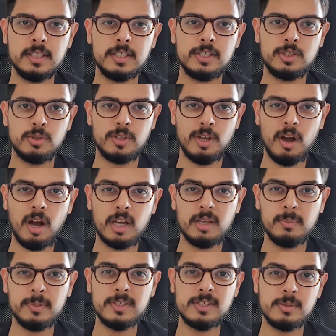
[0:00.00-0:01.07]
So the
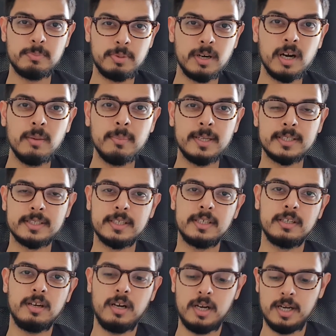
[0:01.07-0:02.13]
occupancy permit
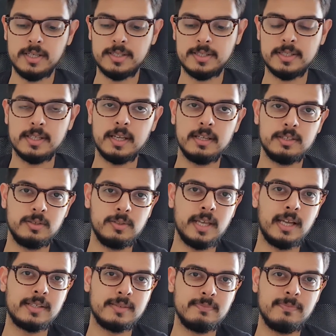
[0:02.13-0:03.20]
costs
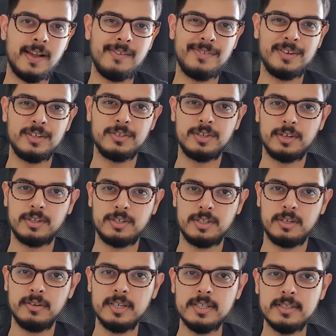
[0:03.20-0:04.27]
2,500 Turkish
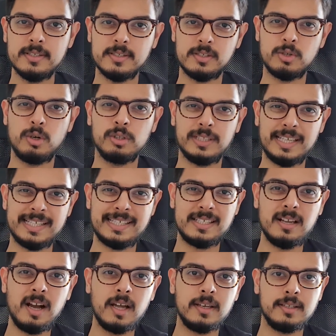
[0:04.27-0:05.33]
liras. It's called
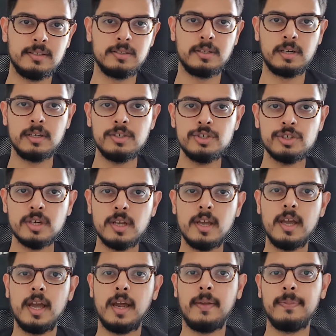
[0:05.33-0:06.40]
iskan in Turkish,
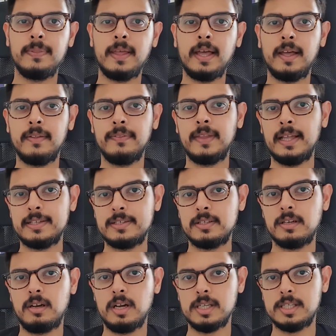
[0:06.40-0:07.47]
and that's the
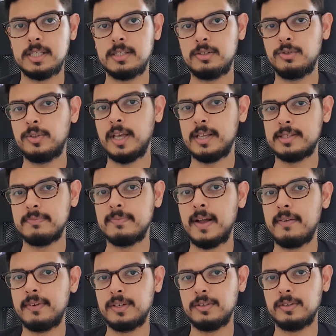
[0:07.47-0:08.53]
cost,
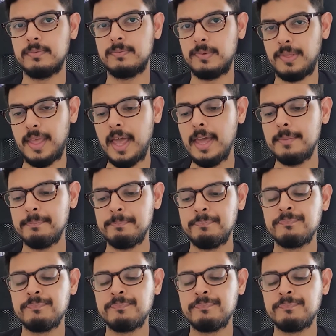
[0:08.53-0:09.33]
2,500 for that.